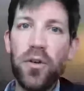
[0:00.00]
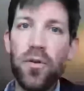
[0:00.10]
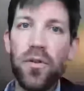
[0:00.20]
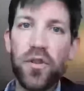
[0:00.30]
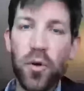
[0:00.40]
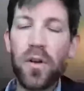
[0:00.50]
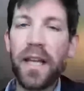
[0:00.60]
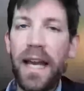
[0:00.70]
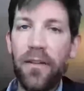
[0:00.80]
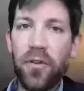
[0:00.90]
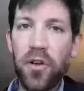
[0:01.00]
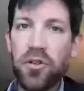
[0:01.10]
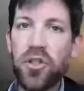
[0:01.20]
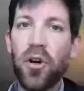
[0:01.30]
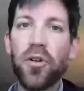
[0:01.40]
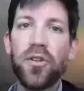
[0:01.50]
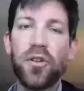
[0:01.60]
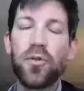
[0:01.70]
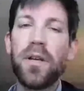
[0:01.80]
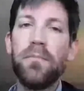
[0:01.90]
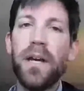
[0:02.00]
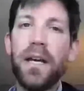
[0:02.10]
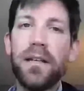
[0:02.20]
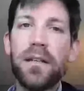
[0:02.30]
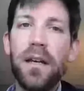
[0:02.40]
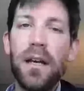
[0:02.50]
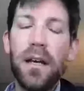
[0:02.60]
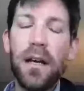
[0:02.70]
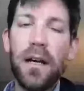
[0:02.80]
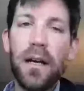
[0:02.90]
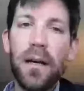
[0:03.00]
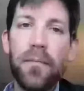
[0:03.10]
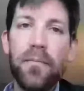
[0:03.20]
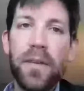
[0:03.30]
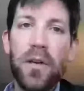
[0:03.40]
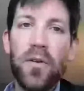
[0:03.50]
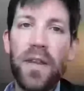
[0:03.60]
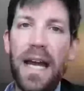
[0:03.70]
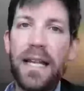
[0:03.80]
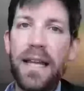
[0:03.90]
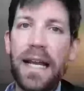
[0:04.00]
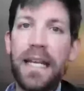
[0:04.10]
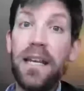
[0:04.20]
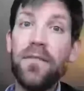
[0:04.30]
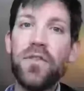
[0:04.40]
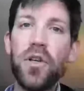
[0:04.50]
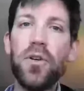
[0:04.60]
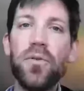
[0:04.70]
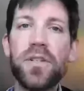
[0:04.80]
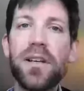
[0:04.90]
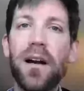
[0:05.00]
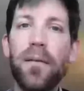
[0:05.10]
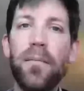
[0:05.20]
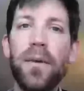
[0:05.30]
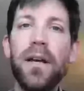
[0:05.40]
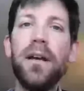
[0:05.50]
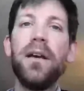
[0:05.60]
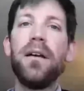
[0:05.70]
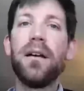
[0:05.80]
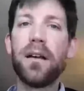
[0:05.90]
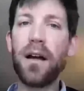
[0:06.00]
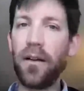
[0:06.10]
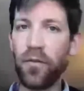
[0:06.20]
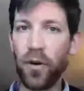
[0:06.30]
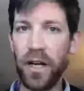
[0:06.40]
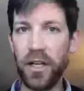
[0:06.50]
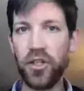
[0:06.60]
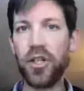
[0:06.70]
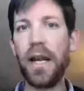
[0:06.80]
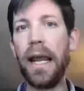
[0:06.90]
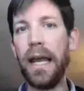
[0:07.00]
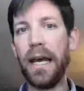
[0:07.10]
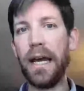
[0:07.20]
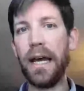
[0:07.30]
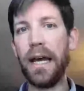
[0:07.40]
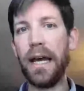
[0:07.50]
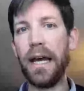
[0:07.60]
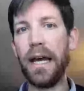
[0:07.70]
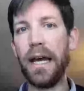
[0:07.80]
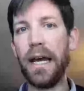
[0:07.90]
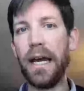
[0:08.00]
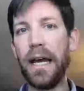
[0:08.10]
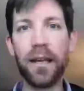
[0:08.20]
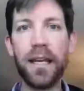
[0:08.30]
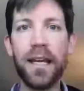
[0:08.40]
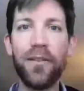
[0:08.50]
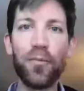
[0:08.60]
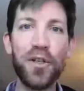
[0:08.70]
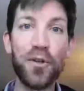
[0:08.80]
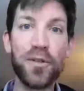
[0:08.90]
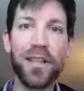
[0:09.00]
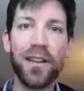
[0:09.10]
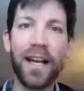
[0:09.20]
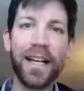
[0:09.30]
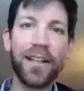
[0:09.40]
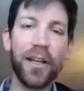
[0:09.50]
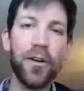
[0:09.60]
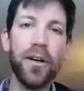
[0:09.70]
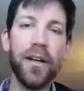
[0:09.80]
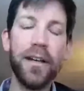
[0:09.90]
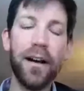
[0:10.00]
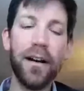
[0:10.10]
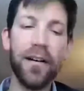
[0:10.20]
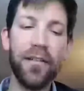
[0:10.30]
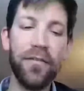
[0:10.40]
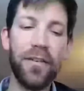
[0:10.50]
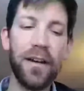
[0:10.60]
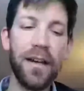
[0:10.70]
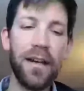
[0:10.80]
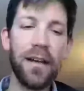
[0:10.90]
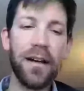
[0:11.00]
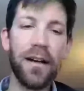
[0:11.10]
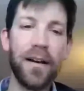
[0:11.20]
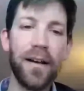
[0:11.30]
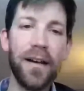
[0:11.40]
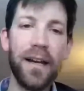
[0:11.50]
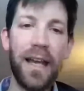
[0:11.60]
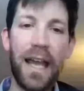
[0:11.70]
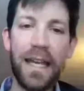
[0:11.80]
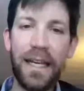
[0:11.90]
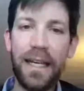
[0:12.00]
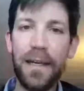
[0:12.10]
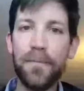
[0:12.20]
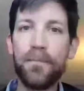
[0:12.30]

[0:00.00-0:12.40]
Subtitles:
shortly after you start the treatment, that gives you some coverage and can reduce the likelihood of any